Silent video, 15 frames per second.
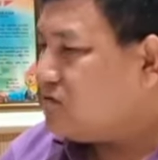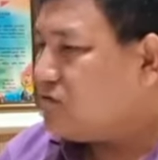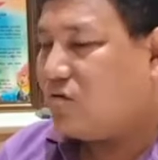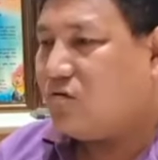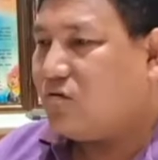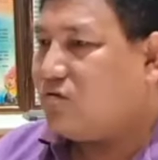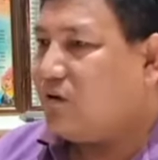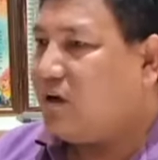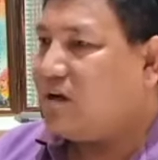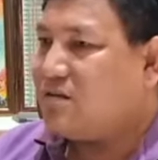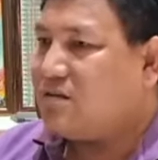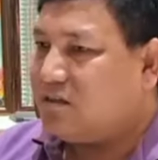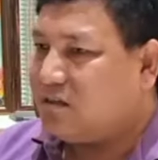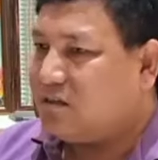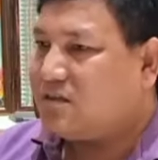So we are
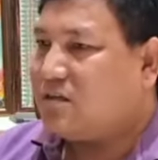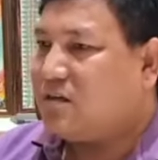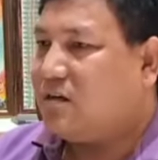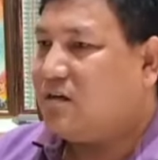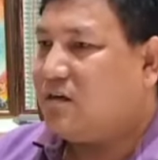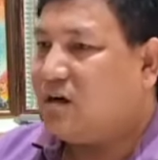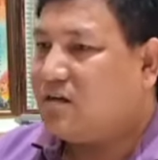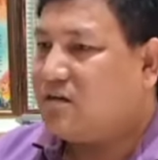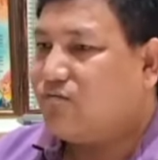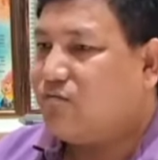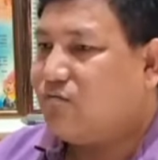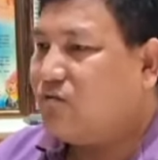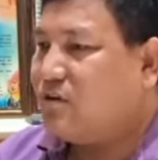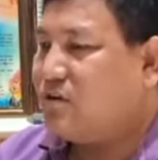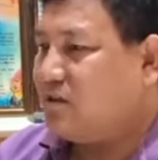just in last
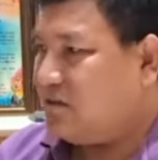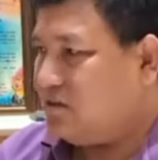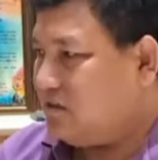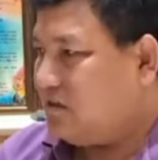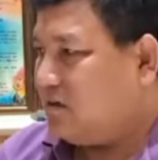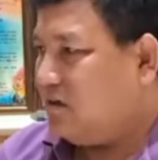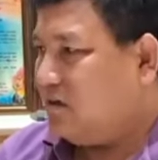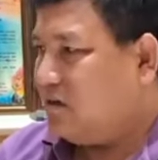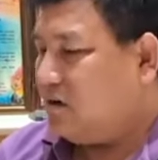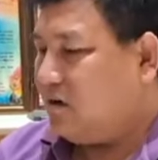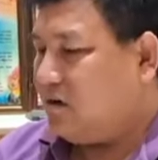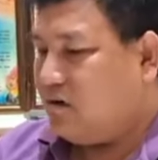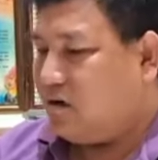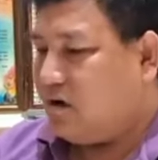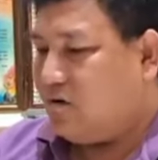4 years,
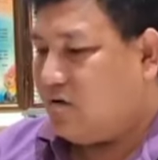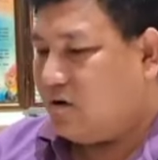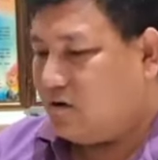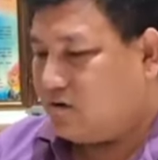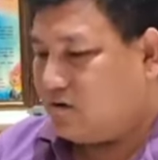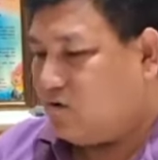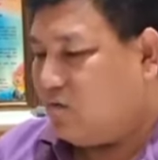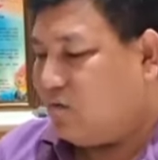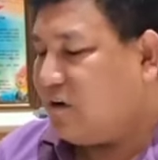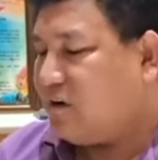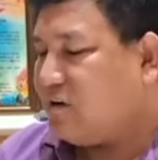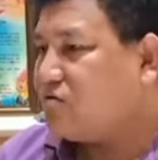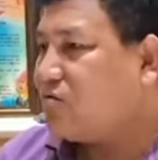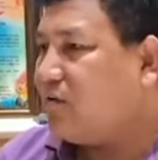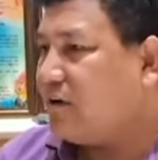our
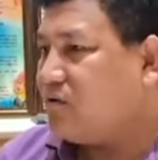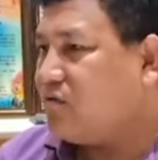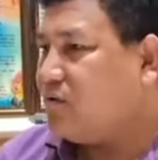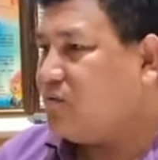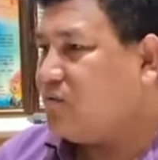government is going to